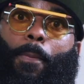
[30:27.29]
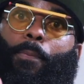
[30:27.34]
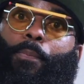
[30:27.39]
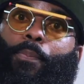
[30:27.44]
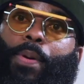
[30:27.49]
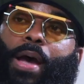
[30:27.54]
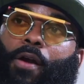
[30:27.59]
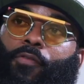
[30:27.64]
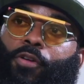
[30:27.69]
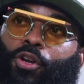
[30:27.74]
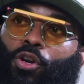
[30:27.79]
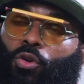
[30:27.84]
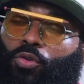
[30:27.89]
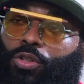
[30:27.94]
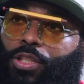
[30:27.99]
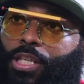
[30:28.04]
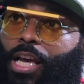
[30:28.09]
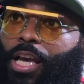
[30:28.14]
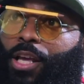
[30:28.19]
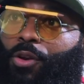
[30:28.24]
Barry goes
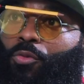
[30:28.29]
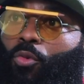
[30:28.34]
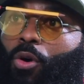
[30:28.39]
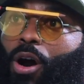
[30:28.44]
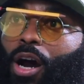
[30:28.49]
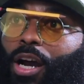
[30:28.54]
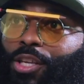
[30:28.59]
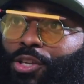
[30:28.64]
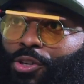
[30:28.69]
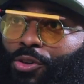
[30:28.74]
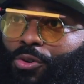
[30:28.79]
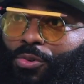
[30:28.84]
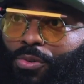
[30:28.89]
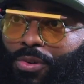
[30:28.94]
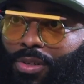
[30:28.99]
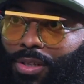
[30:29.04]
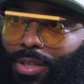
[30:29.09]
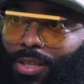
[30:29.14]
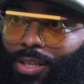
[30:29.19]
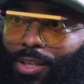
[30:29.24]
to NYU,
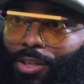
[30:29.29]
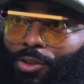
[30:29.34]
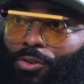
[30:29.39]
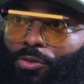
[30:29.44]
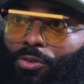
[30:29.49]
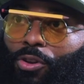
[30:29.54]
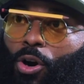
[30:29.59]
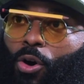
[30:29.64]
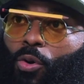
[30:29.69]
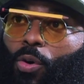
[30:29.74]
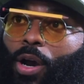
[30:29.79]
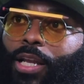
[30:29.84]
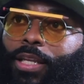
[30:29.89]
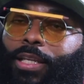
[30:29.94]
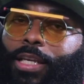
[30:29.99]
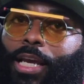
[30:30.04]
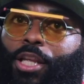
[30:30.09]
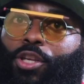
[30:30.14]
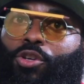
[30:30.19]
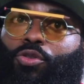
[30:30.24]
you know, and
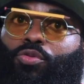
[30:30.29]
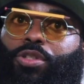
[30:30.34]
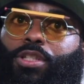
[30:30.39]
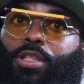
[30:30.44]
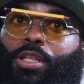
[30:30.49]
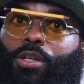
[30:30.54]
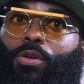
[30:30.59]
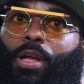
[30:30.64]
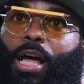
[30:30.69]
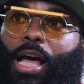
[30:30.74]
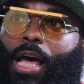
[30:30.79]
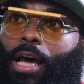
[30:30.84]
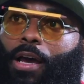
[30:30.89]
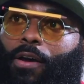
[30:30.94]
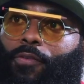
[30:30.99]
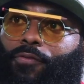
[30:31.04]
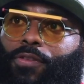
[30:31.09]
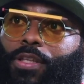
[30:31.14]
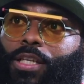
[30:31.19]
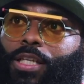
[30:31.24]
yet you still
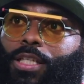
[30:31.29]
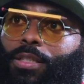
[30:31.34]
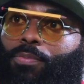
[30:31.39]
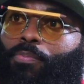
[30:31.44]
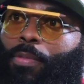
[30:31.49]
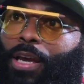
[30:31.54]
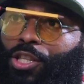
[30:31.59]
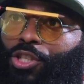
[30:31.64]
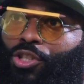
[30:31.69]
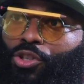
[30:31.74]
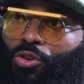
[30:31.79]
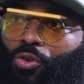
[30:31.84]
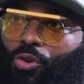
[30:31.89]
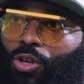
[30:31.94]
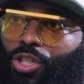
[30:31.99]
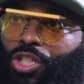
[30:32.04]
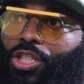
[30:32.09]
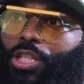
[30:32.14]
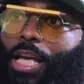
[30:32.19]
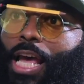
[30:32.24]
have this mentor
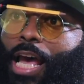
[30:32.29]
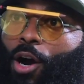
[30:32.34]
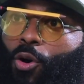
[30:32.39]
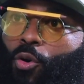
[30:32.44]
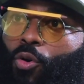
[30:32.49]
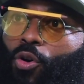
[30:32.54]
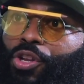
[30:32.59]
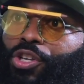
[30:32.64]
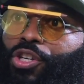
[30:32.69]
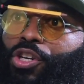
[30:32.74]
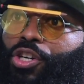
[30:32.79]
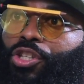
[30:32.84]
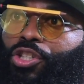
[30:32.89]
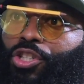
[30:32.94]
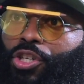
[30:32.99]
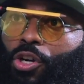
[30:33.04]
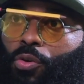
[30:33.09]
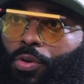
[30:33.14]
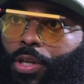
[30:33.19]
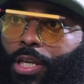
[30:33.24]
just on your
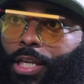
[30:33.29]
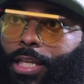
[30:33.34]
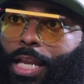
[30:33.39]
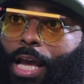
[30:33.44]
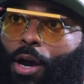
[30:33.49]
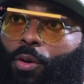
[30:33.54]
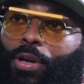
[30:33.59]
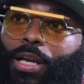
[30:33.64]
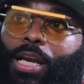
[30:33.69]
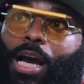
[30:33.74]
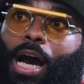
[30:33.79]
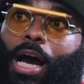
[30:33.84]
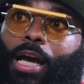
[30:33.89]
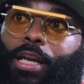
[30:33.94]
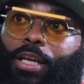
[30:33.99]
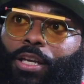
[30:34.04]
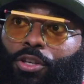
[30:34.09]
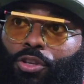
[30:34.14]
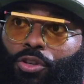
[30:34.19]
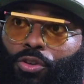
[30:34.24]
journey now
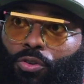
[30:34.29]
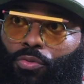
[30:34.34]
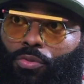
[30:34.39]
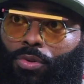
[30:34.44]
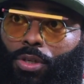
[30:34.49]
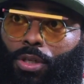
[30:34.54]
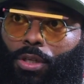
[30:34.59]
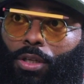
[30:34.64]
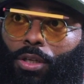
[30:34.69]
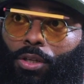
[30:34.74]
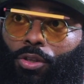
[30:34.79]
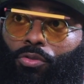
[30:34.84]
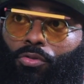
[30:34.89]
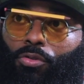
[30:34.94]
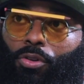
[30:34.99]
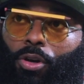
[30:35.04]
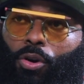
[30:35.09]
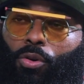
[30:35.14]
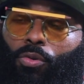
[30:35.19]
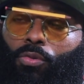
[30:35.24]
guiding you, you
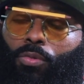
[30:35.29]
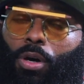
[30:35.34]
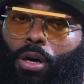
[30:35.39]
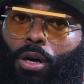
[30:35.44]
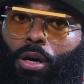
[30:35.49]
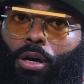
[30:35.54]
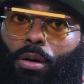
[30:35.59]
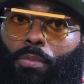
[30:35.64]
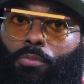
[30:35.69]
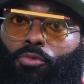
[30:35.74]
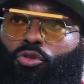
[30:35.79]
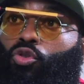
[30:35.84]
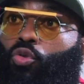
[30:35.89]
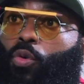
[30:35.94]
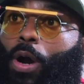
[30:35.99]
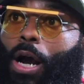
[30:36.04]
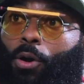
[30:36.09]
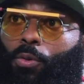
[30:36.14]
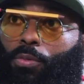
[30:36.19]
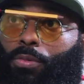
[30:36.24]
know,
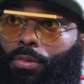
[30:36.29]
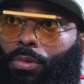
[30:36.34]
throughout,